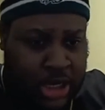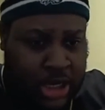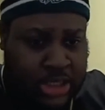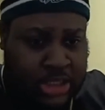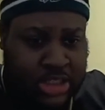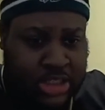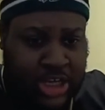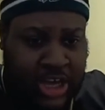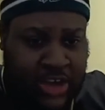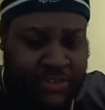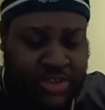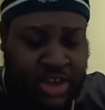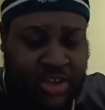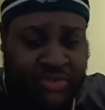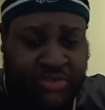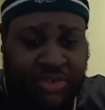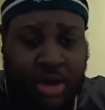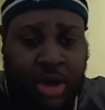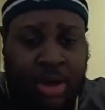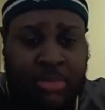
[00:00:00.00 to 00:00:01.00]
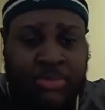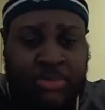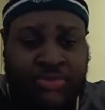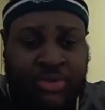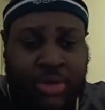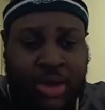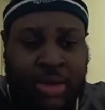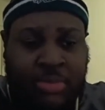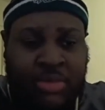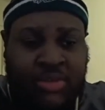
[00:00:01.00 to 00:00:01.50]
Safety from
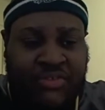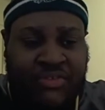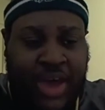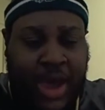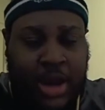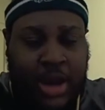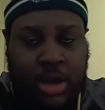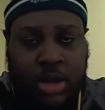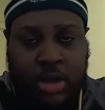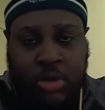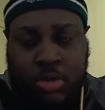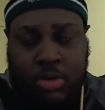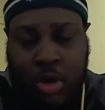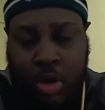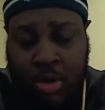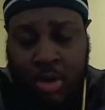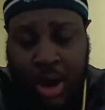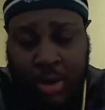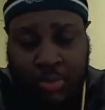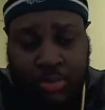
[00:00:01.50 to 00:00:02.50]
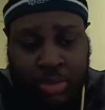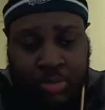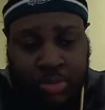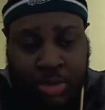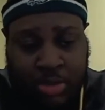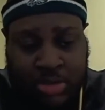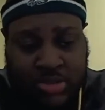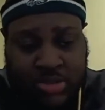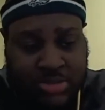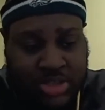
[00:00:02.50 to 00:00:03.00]
Nevada, you know, I
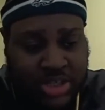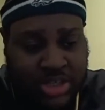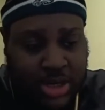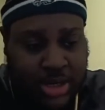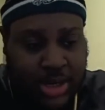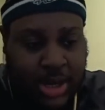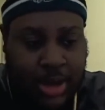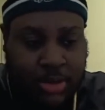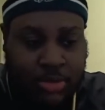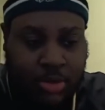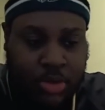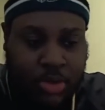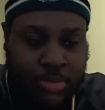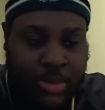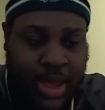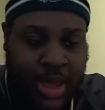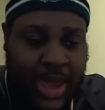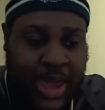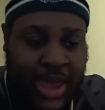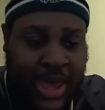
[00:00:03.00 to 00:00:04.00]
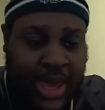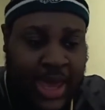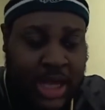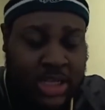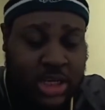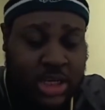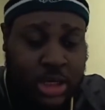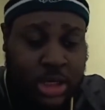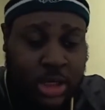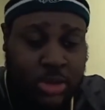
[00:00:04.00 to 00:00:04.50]
wrote some shit down on him.
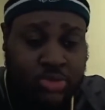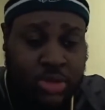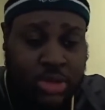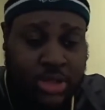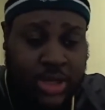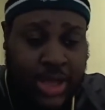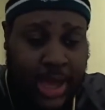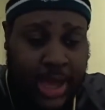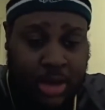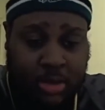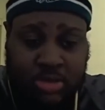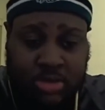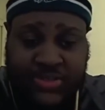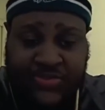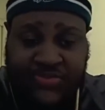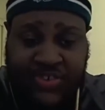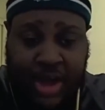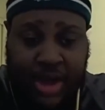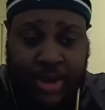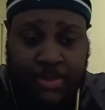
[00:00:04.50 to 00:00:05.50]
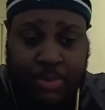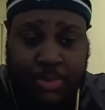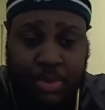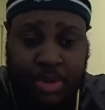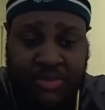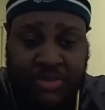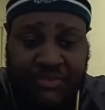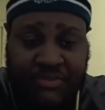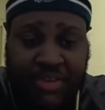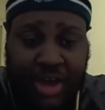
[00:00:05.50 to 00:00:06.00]
Has 100 tackles,
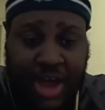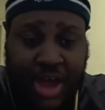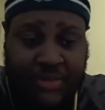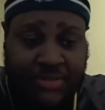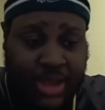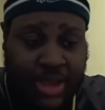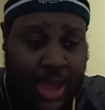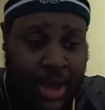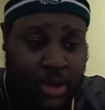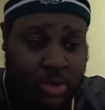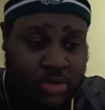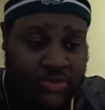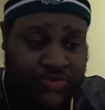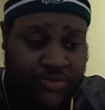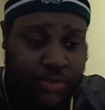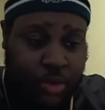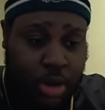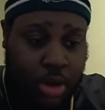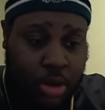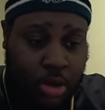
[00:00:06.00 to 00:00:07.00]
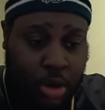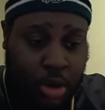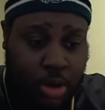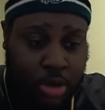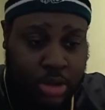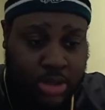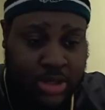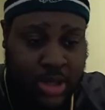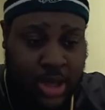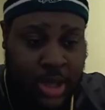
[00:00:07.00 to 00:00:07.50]
5.5 tackles for a
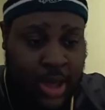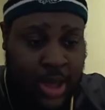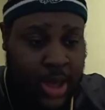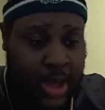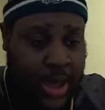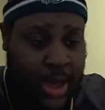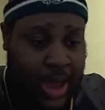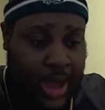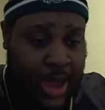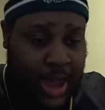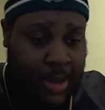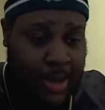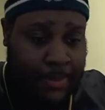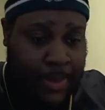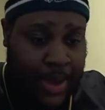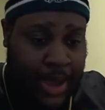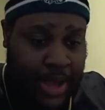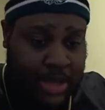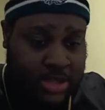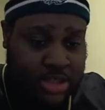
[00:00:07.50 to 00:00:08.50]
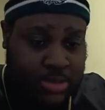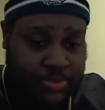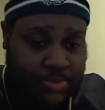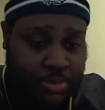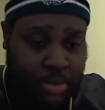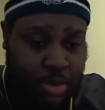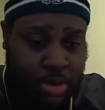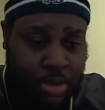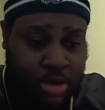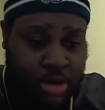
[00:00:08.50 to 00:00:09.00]
loss, 8 passes
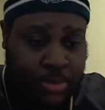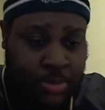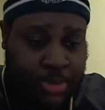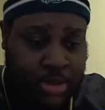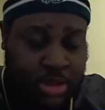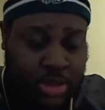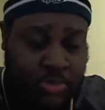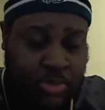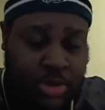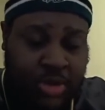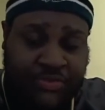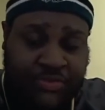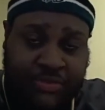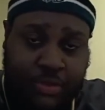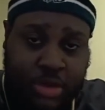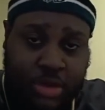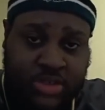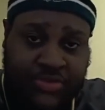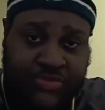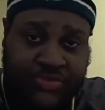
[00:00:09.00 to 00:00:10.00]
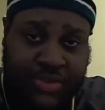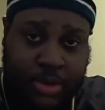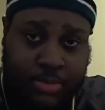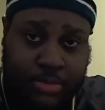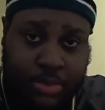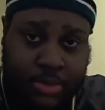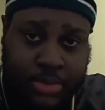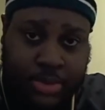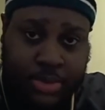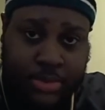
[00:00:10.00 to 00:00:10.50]
broken up, and 3 forced
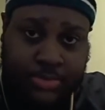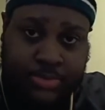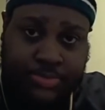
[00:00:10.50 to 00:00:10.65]
fumbles.